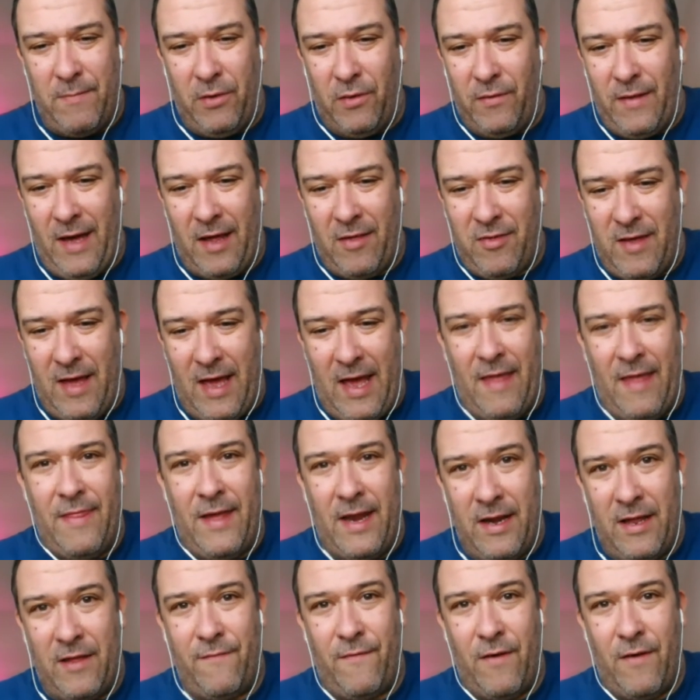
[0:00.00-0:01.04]
but that's it, and
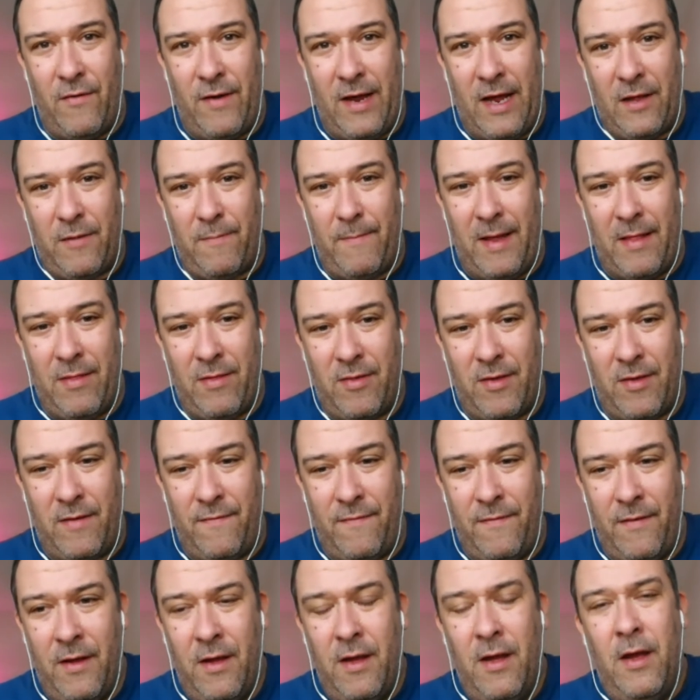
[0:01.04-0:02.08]
then it's very
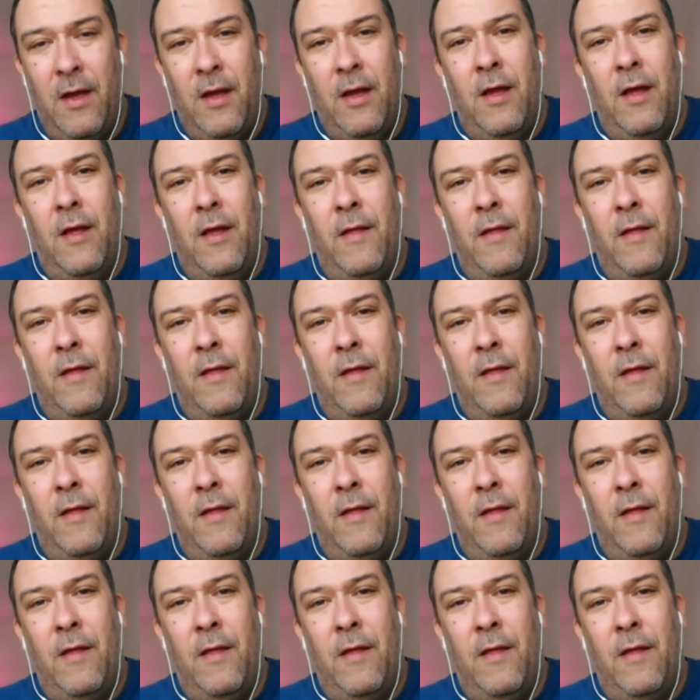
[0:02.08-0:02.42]
expensive. Mm-hmm.